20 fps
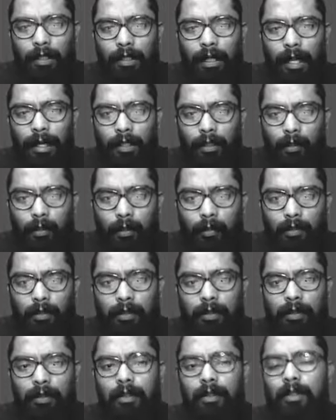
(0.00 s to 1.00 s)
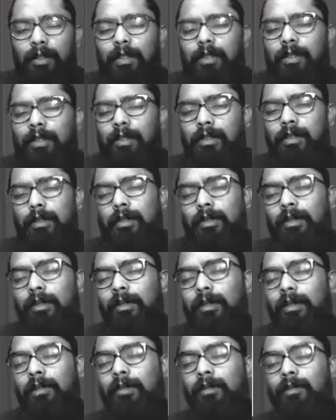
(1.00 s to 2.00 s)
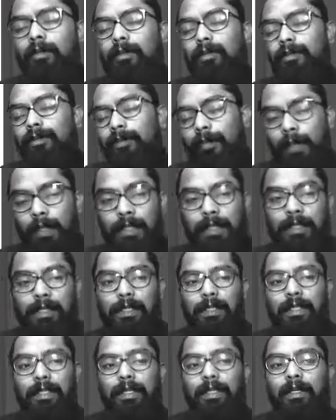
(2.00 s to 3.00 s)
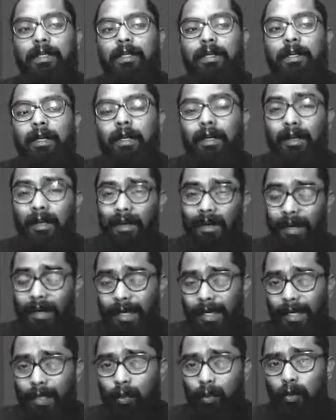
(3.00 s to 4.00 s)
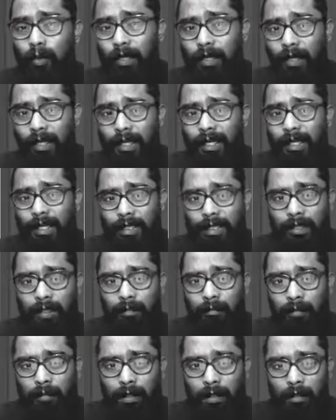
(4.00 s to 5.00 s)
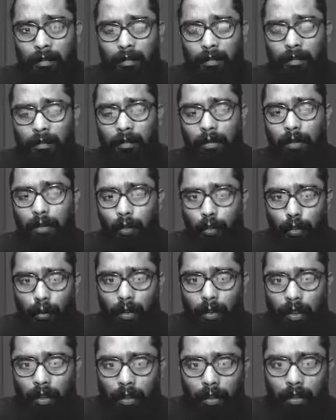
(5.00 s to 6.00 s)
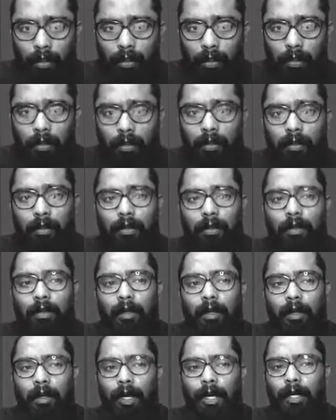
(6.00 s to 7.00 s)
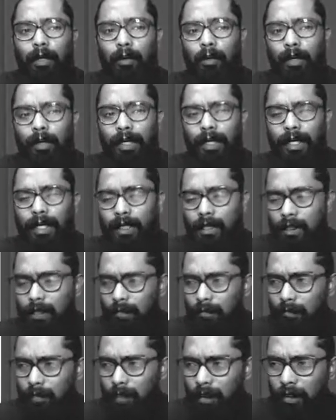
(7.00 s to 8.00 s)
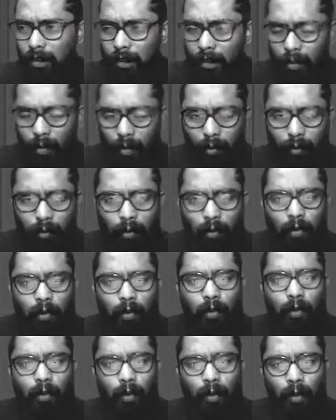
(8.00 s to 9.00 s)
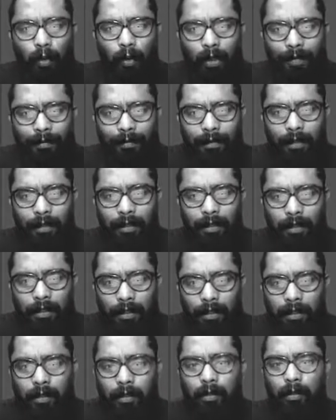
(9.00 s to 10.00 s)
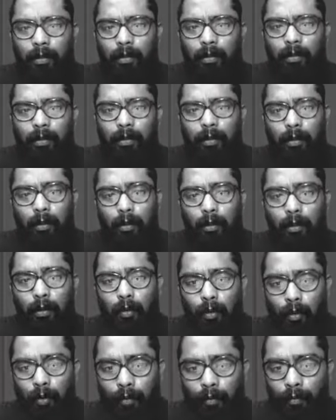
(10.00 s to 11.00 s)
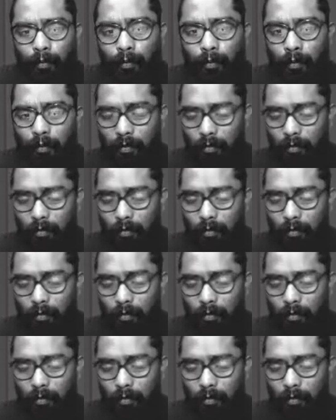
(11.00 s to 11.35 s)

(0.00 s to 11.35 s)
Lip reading: the line tools. So please try to create something unique, try to create something new only with this tool. Don't go